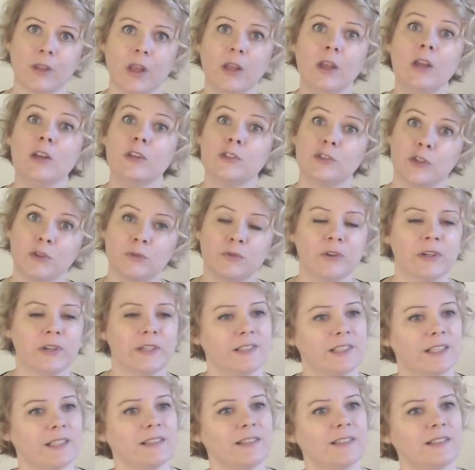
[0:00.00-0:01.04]
So for
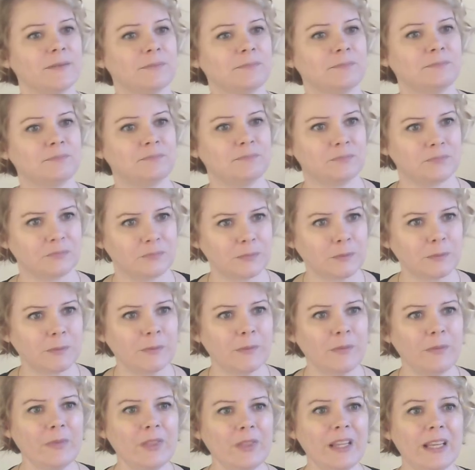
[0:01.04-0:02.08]
instance,
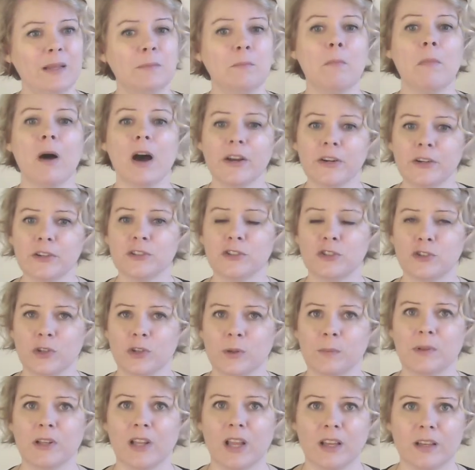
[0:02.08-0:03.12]
in modern
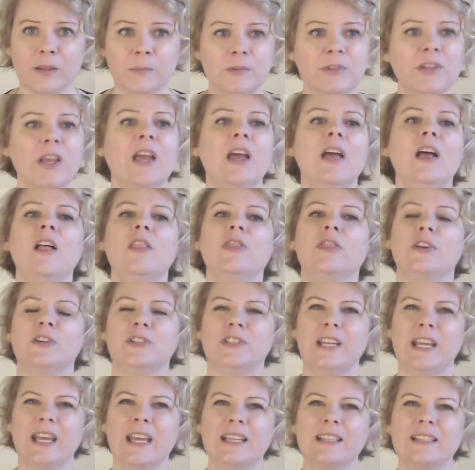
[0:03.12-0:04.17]
strip clubs, there
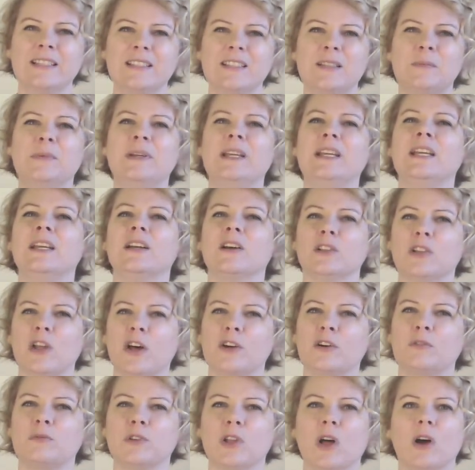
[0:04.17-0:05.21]
tends to be a lot
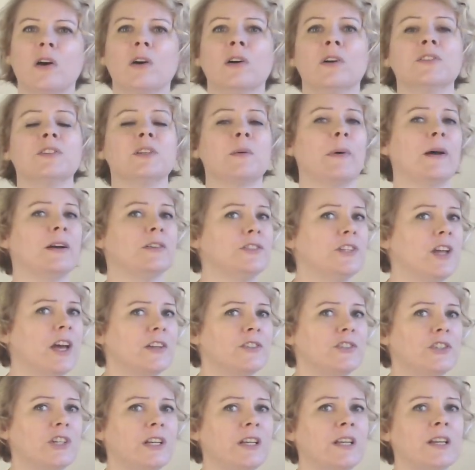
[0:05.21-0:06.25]
of laws about
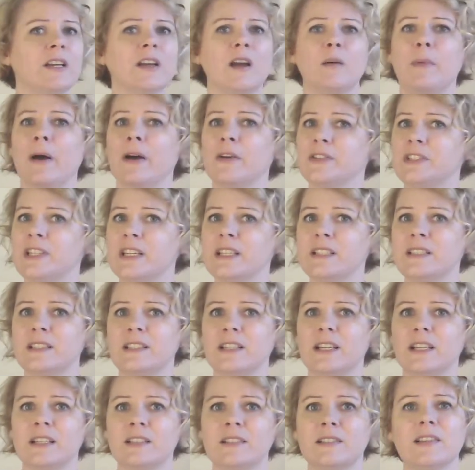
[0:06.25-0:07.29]
touching, about
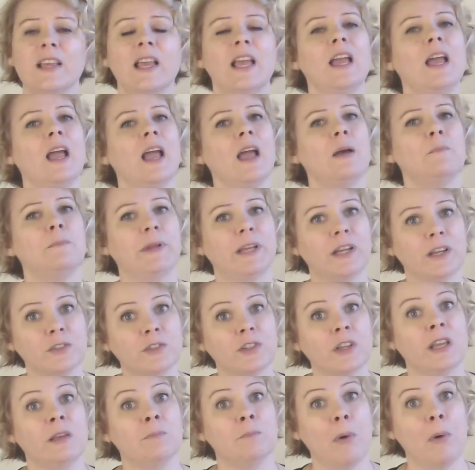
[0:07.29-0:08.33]
distance, because
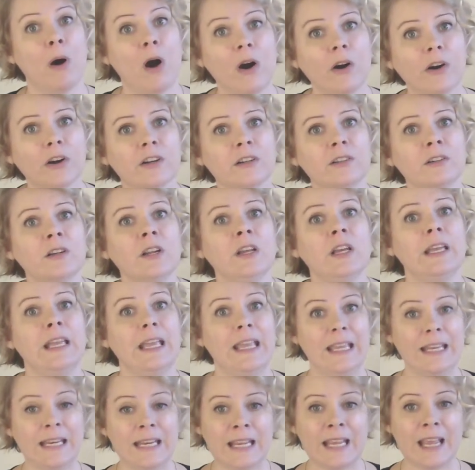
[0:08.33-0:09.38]
in part,
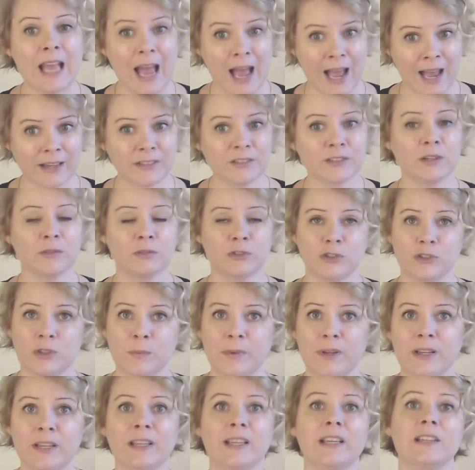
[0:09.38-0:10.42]
any act of
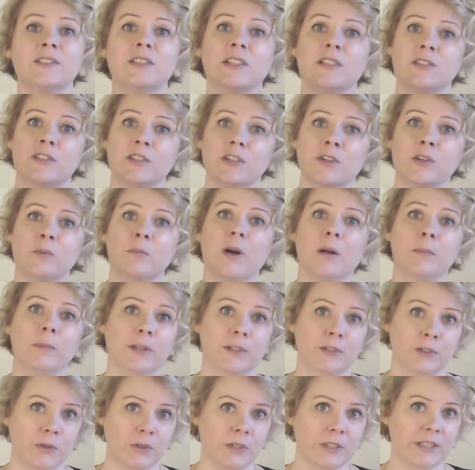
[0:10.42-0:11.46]
stripping is considered public
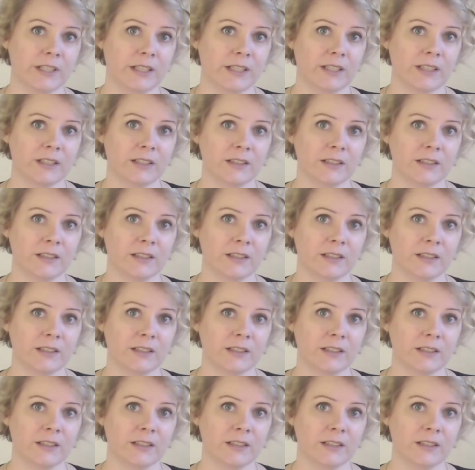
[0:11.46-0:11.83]
nudity.